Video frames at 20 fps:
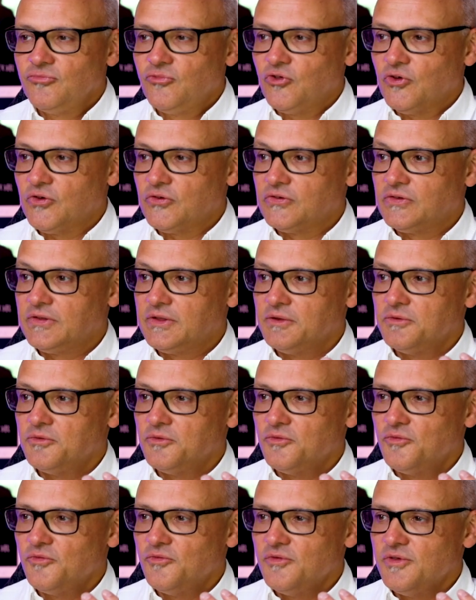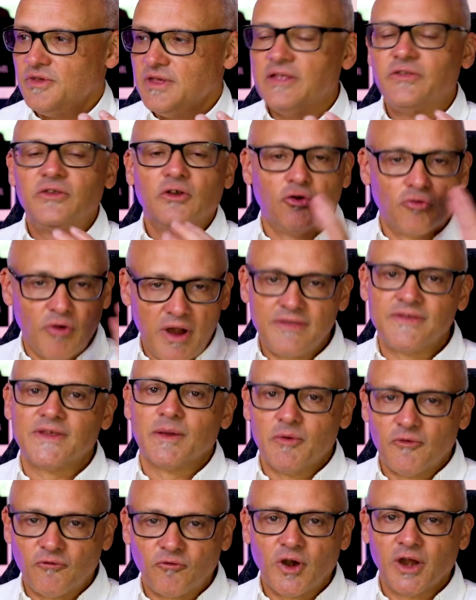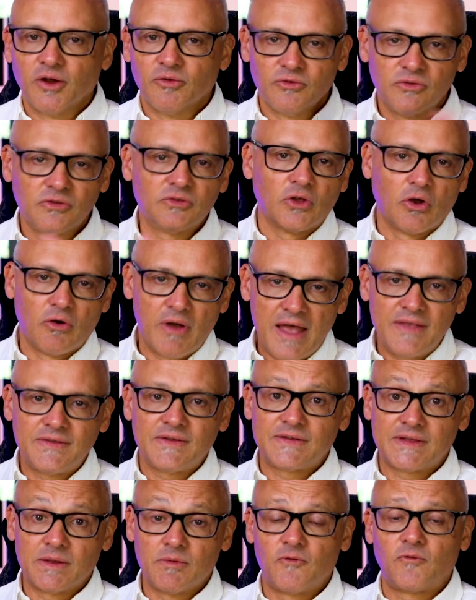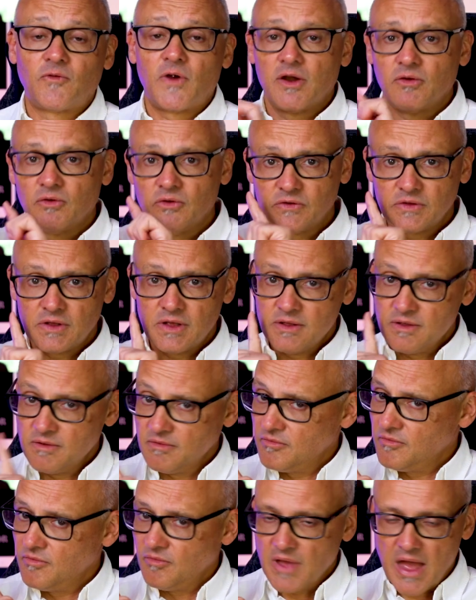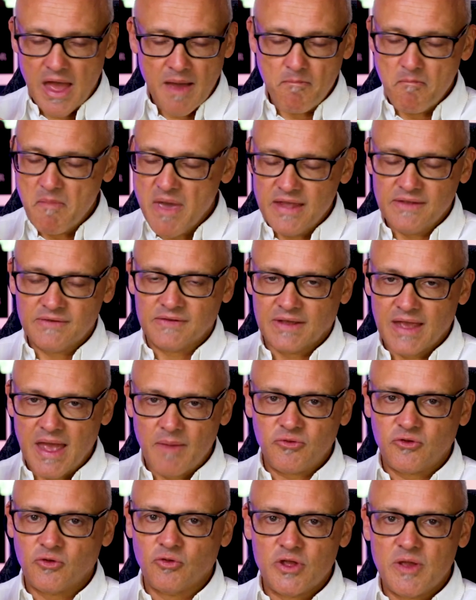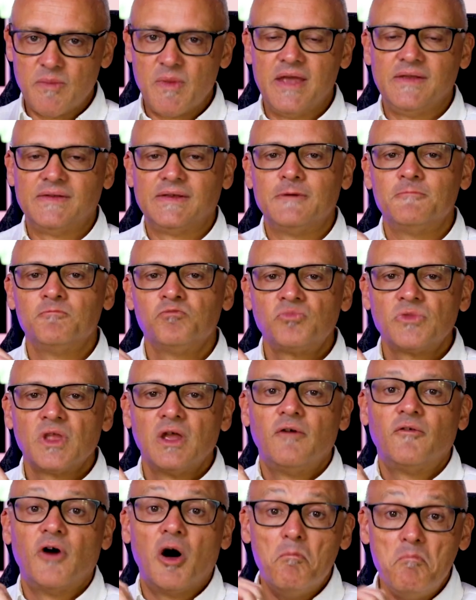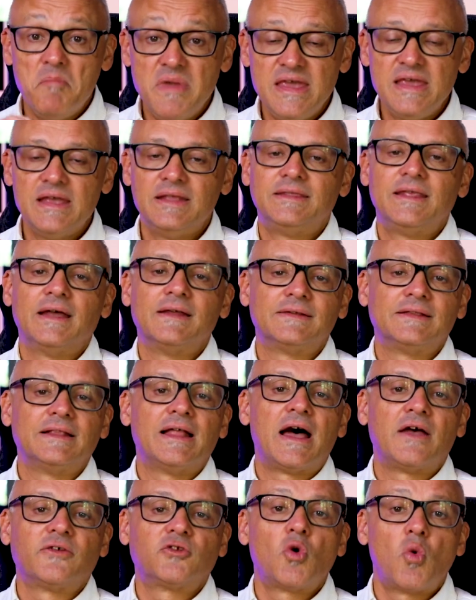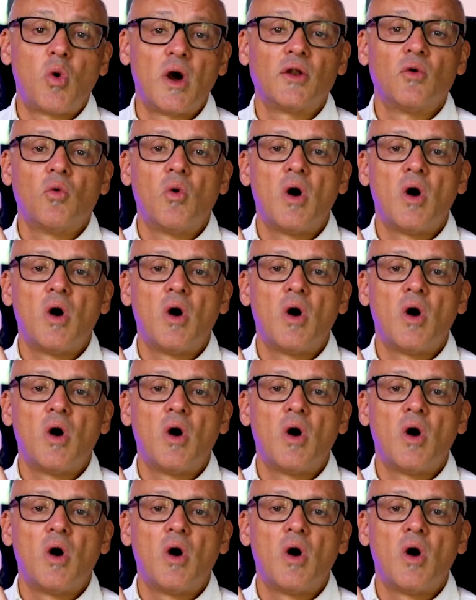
just, it's a great summer fragrance. So as a summer fragrance, amazing, absolutely amazing. On me, it does last quite a